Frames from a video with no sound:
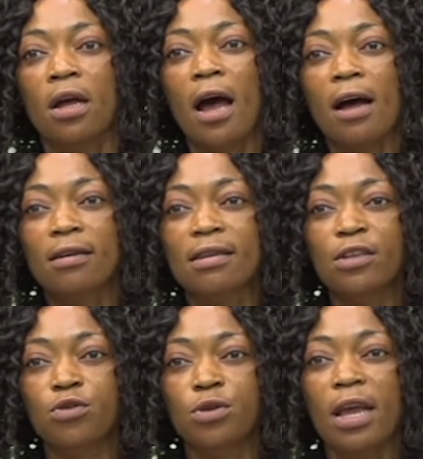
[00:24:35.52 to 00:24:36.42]

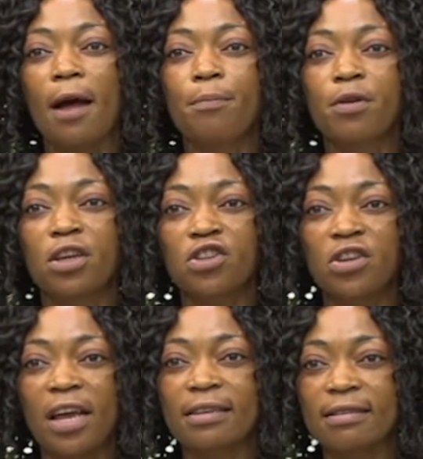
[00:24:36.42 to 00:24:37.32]
Answer to the
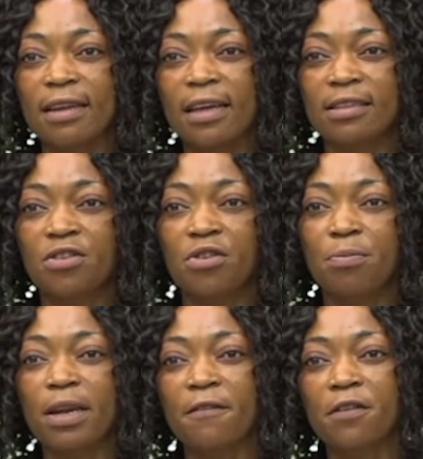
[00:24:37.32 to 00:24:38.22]
application exercise. 3
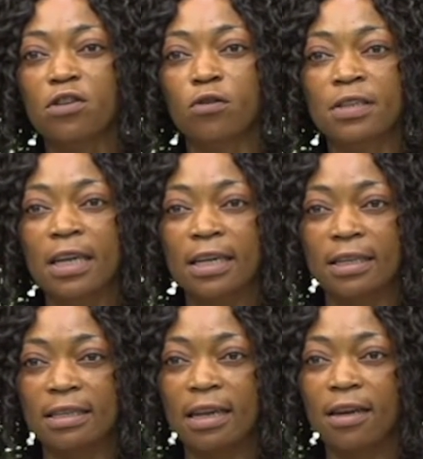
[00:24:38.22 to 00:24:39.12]
benefits of
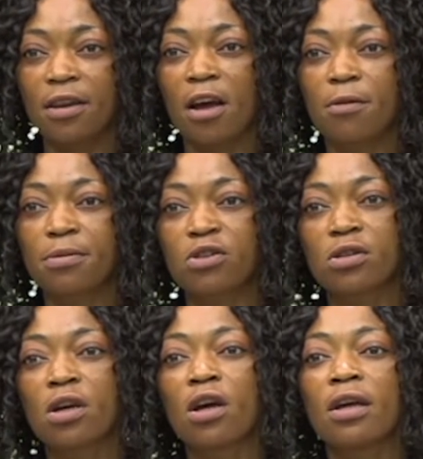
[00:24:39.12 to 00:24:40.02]
selling. Selling
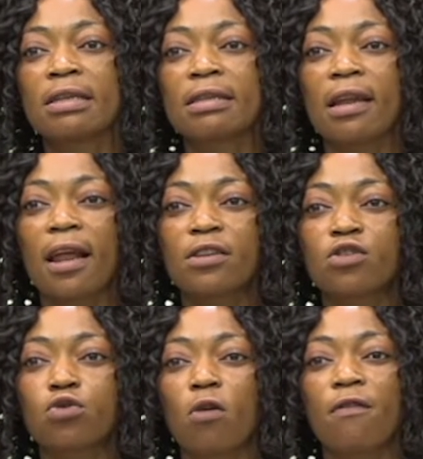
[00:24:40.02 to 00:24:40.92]
helps
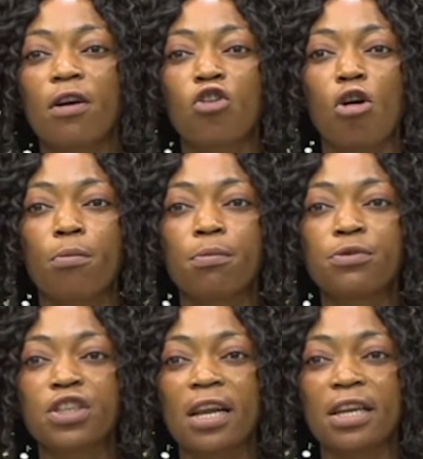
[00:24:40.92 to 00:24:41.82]
sellers to
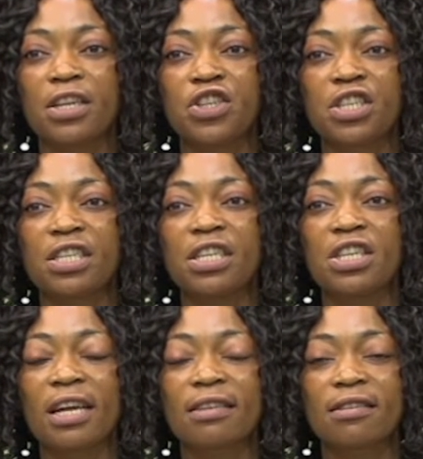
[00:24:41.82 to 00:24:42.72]
overcome challenges in
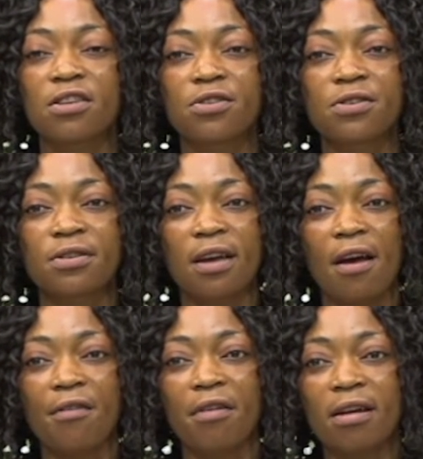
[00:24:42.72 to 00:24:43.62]
their sales
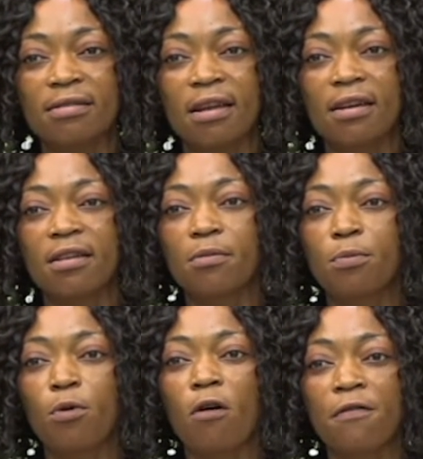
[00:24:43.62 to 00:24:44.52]
career. Selling
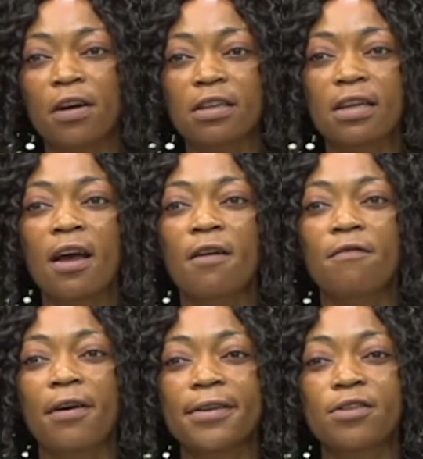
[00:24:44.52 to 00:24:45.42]
offers
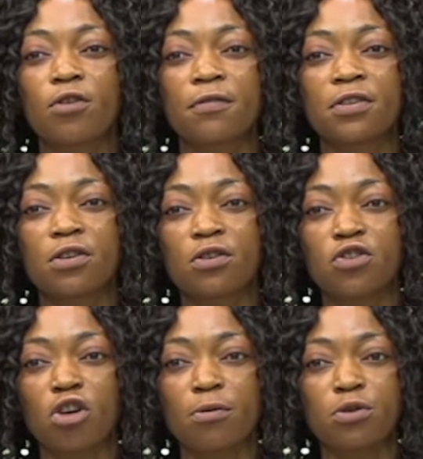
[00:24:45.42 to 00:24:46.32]
variety of
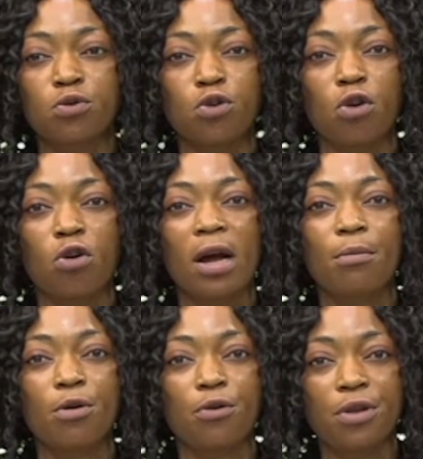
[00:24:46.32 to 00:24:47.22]
sales jobs to young
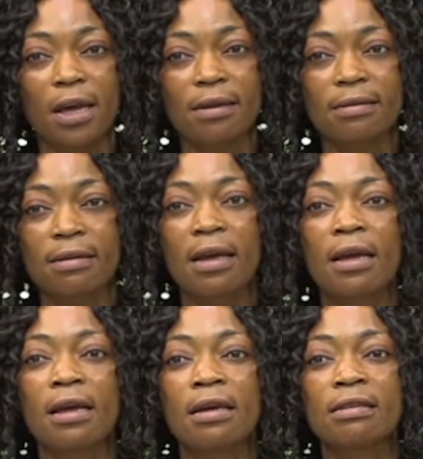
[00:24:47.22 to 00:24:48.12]
Cameroonians.
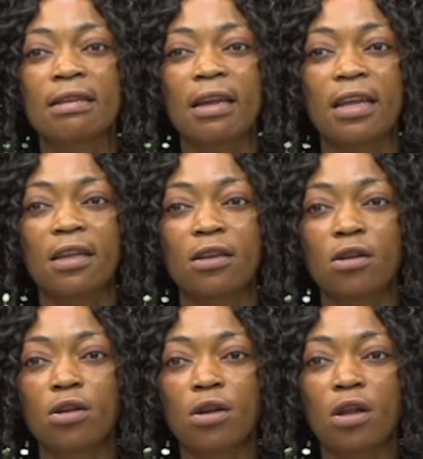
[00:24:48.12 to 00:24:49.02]
Selling